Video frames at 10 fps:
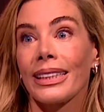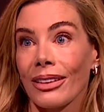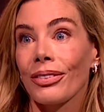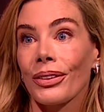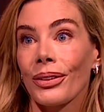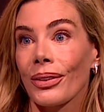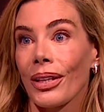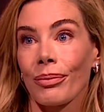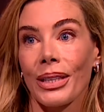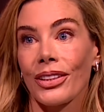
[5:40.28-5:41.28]
difficult,
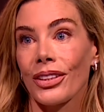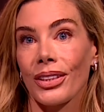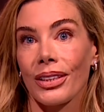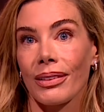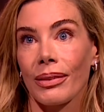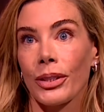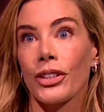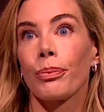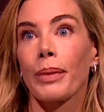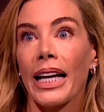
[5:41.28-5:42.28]
and we
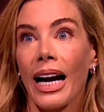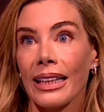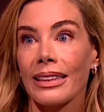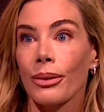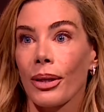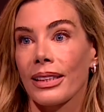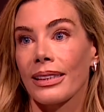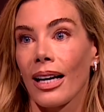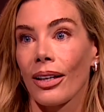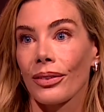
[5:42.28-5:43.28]
should be kind to
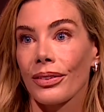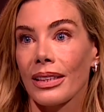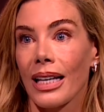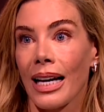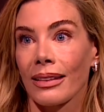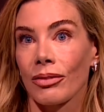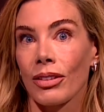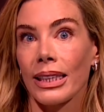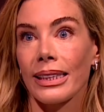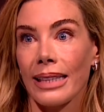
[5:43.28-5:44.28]
ourselves and
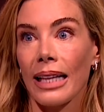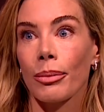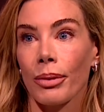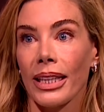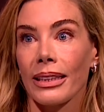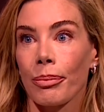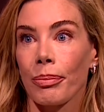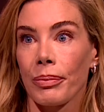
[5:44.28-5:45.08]
really celebrate